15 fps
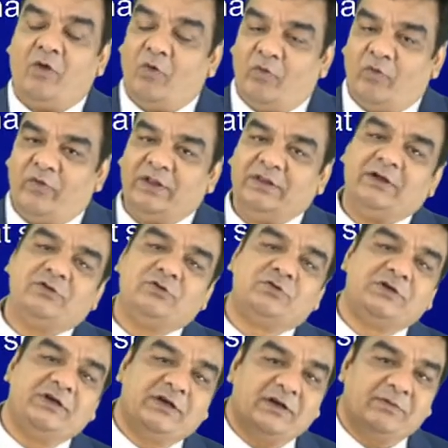Whether to
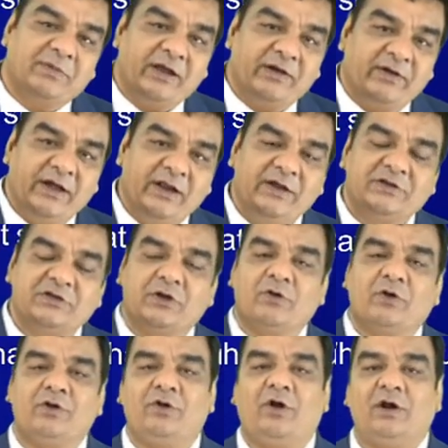treat it by radiation
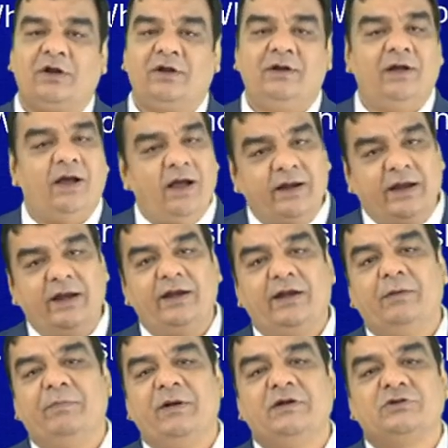or not, again
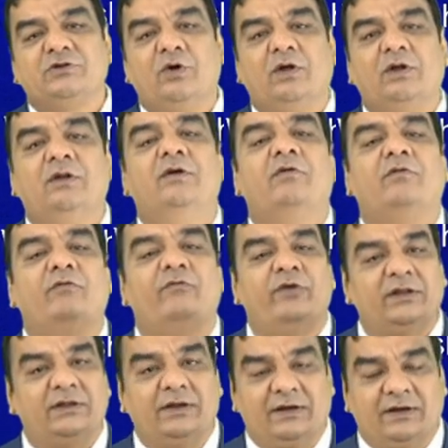depends on
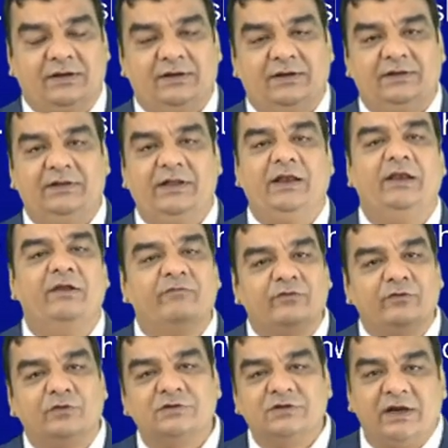whether the lymph
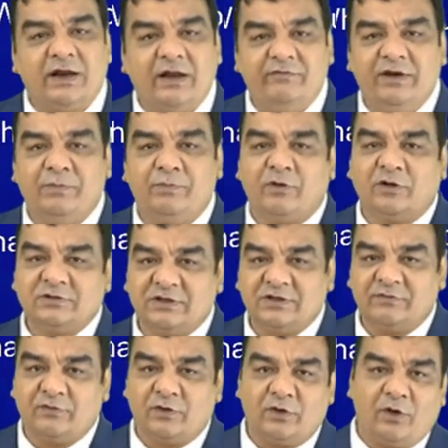nodes are heavily
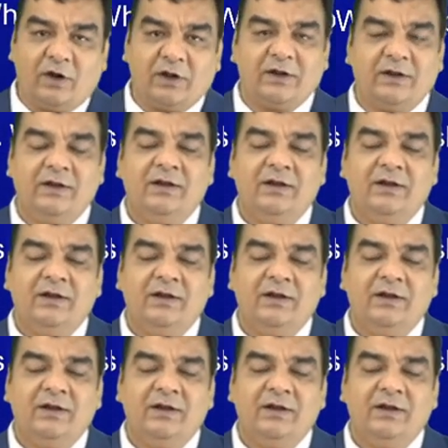positive or not,